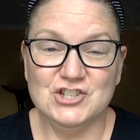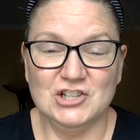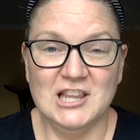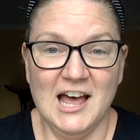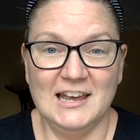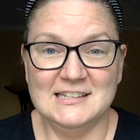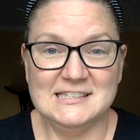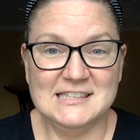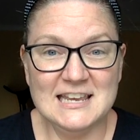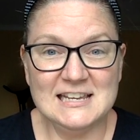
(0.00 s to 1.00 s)
July
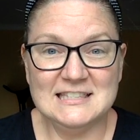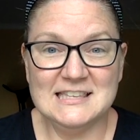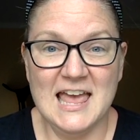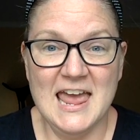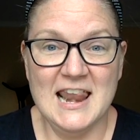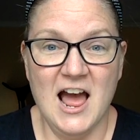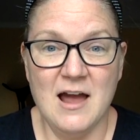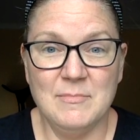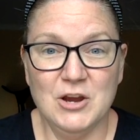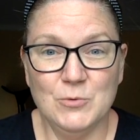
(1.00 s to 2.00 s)
6th and
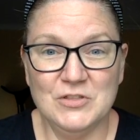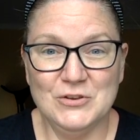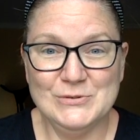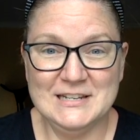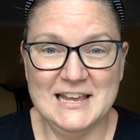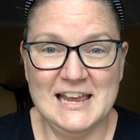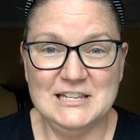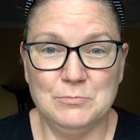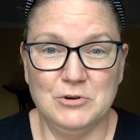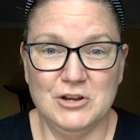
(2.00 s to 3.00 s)
I'm here with you today
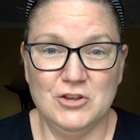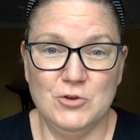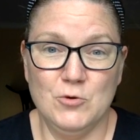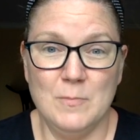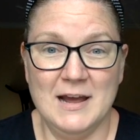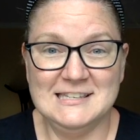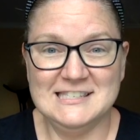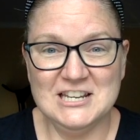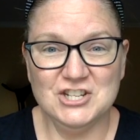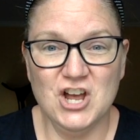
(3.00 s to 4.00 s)
to bring you my
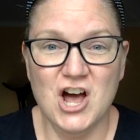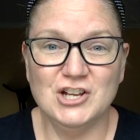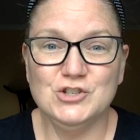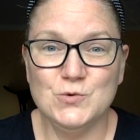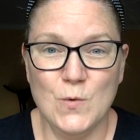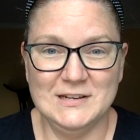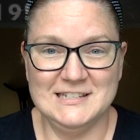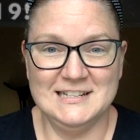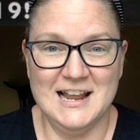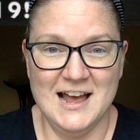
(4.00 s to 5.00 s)
StitchCon
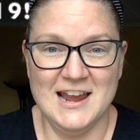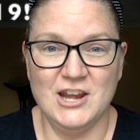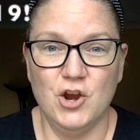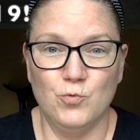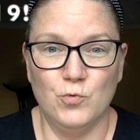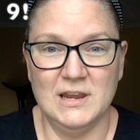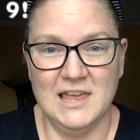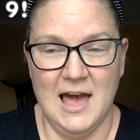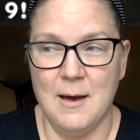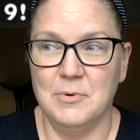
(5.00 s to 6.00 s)
29
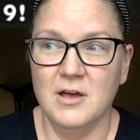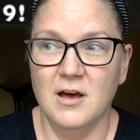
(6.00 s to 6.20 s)
recap,